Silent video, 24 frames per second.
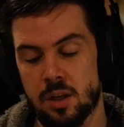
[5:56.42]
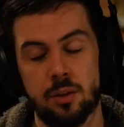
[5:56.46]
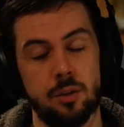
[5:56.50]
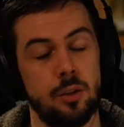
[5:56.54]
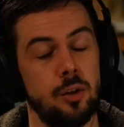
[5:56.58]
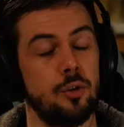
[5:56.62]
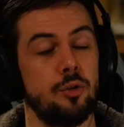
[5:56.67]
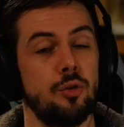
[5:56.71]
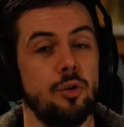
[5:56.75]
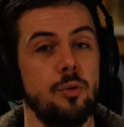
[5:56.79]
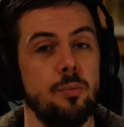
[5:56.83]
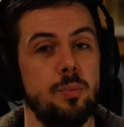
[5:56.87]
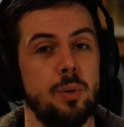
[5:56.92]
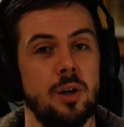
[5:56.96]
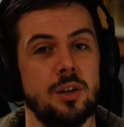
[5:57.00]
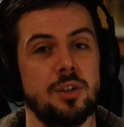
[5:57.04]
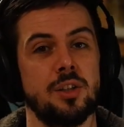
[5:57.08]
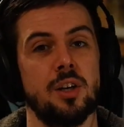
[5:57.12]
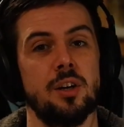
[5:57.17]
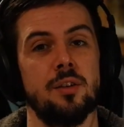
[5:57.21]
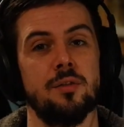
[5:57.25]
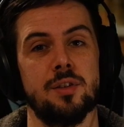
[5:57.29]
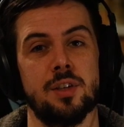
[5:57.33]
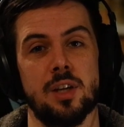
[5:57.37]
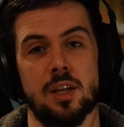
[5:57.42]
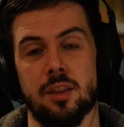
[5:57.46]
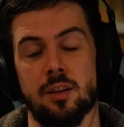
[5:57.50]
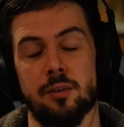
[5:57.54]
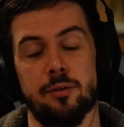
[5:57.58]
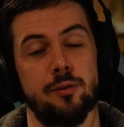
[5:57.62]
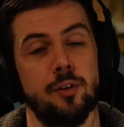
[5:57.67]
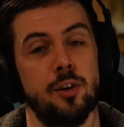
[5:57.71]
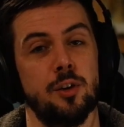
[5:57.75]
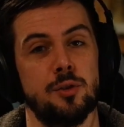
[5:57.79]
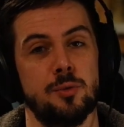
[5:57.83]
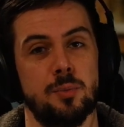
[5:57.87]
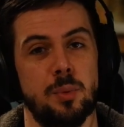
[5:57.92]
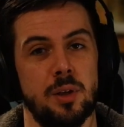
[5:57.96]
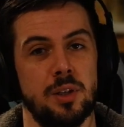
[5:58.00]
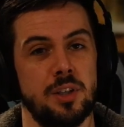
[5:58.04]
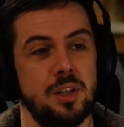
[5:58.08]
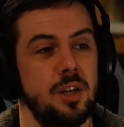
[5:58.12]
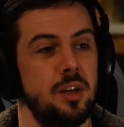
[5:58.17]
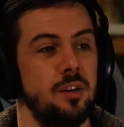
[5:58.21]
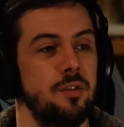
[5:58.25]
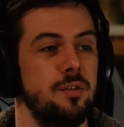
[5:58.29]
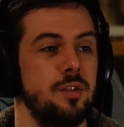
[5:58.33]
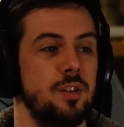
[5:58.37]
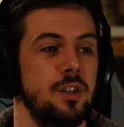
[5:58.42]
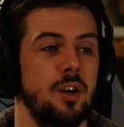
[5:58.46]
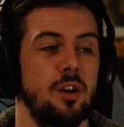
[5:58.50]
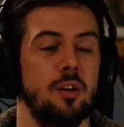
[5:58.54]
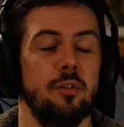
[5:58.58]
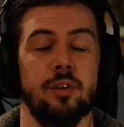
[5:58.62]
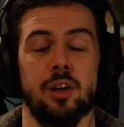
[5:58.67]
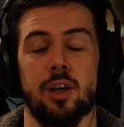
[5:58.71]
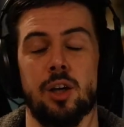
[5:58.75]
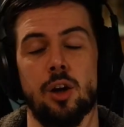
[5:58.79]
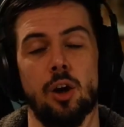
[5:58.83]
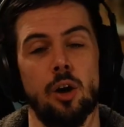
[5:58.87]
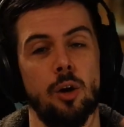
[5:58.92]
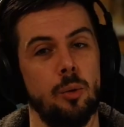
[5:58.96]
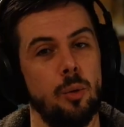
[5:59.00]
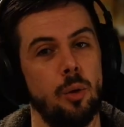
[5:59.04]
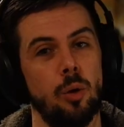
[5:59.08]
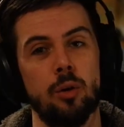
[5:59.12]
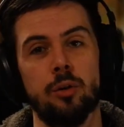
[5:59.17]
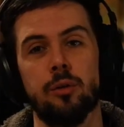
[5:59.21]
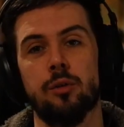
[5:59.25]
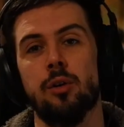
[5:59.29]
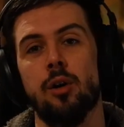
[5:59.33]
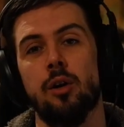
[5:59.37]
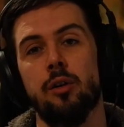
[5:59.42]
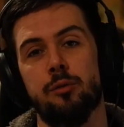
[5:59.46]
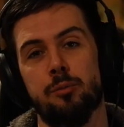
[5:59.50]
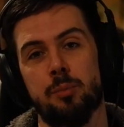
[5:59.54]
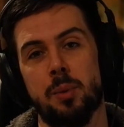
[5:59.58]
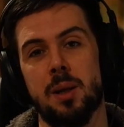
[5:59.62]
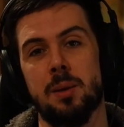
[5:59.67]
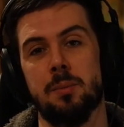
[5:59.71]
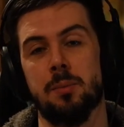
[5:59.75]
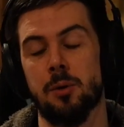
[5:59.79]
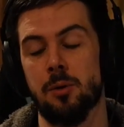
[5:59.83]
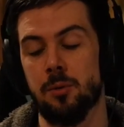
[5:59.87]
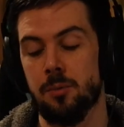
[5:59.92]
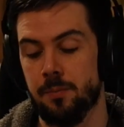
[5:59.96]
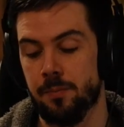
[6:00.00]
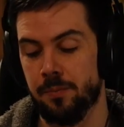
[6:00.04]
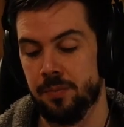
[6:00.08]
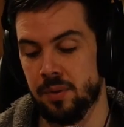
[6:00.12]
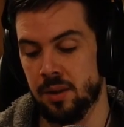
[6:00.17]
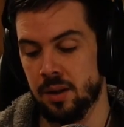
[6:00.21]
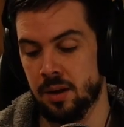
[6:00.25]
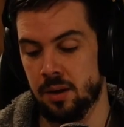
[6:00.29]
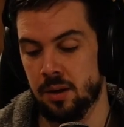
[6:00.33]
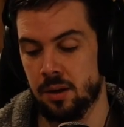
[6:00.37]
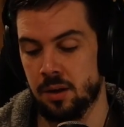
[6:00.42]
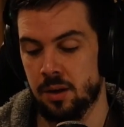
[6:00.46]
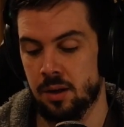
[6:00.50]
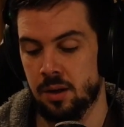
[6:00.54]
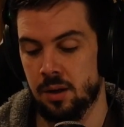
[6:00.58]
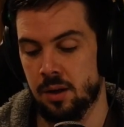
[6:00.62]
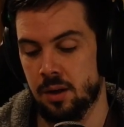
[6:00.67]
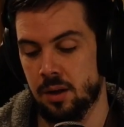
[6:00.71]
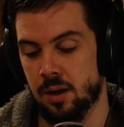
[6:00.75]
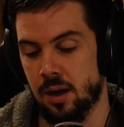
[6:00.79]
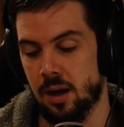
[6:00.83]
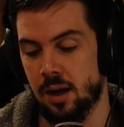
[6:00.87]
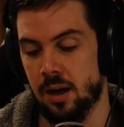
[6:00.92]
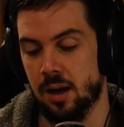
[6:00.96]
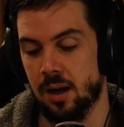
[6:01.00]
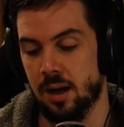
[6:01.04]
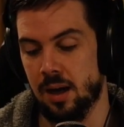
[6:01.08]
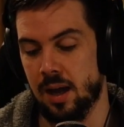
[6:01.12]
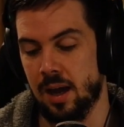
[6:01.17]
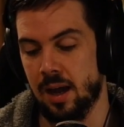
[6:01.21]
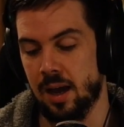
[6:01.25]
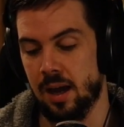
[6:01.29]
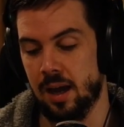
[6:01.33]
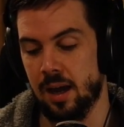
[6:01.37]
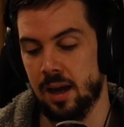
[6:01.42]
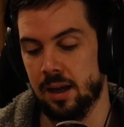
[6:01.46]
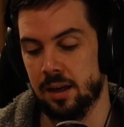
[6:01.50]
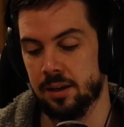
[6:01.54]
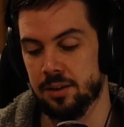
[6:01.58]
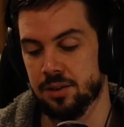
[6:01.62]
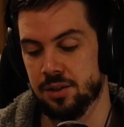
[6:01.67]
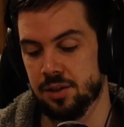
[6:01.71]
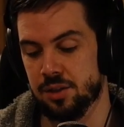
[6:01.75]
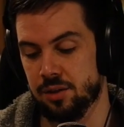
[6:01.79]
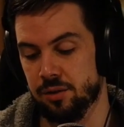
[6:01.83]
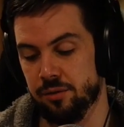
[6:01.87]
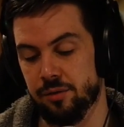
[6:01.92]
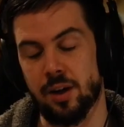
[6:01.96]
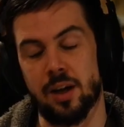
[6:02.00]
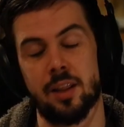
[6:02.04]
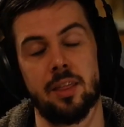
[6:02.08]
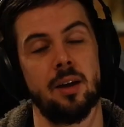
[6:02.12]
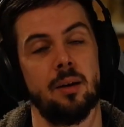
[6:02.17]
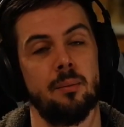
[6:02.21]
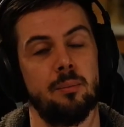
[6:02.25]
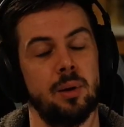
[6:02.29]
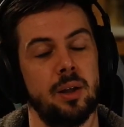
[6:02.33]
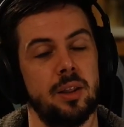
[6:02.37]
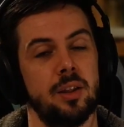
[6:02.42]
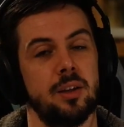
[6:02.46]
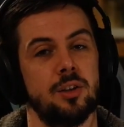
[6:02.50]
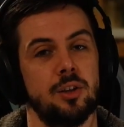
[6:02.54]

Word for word: the true positives and the false positives of a cohort of people uh, and divide that by the